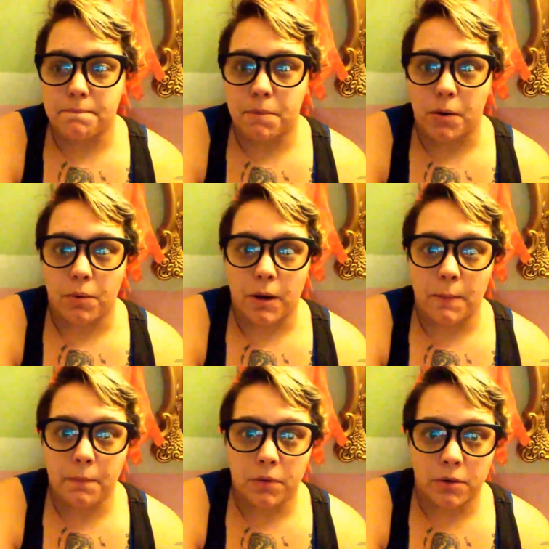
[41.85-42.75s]
But what
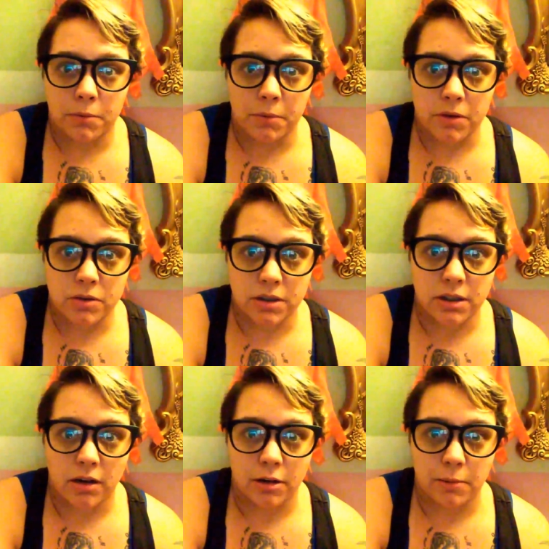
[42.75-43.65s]
I'm going to be mostly
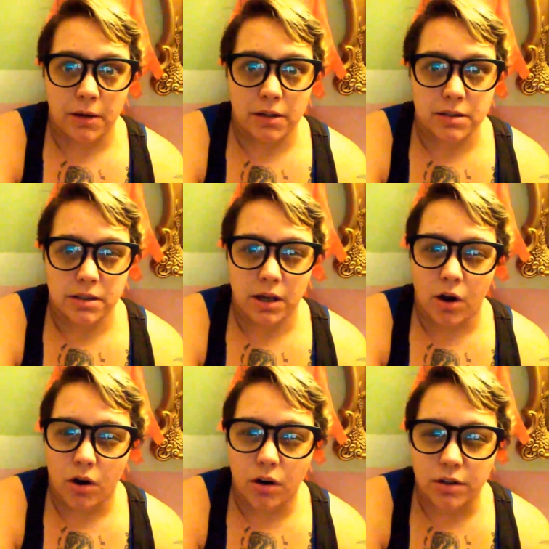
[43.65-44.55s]
talking about is the
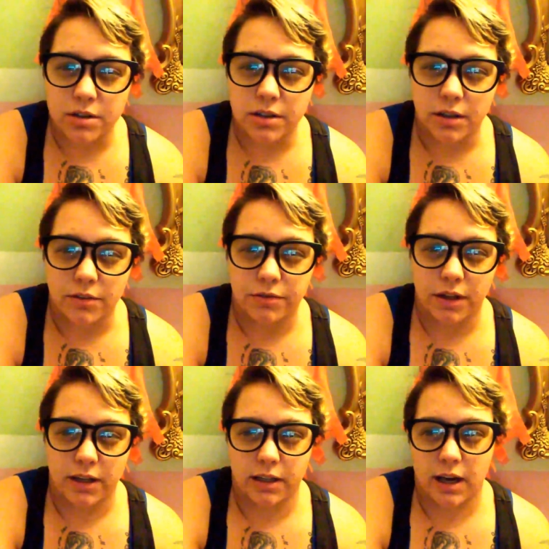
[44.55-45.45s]
hard stuff
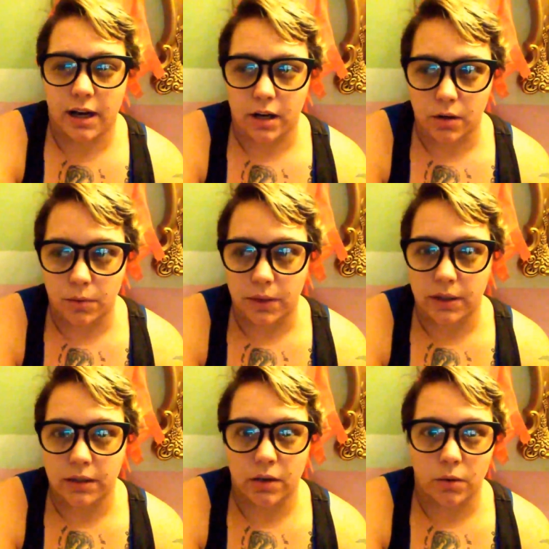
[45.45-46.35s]
like
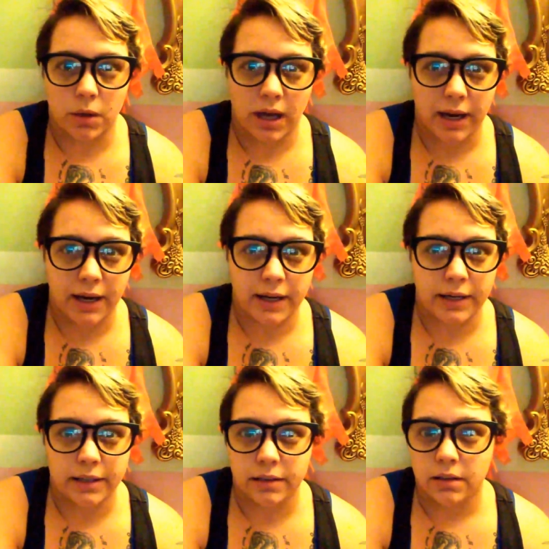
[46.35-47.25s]
heroin,
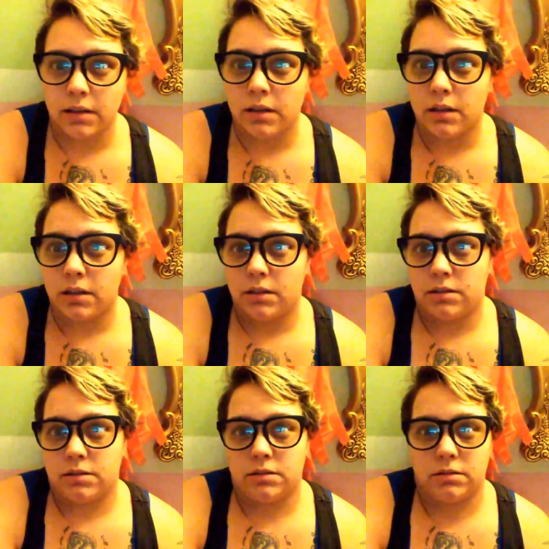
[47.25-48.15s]
cocaine,
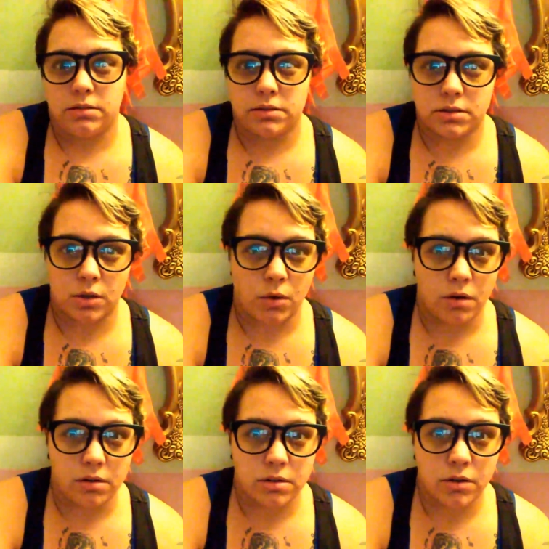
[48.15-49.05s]
so
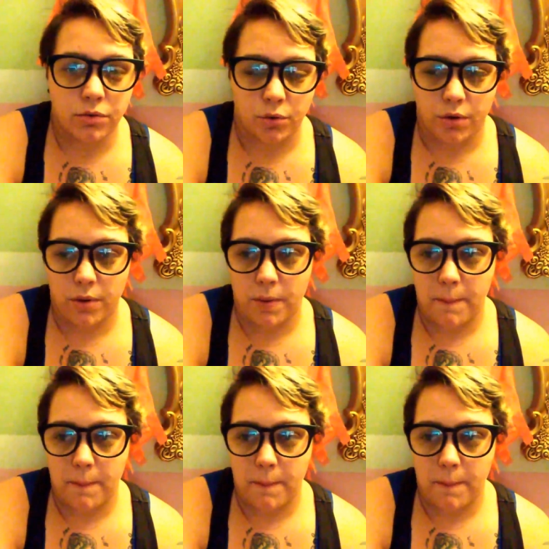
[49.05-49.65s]
on and so forth.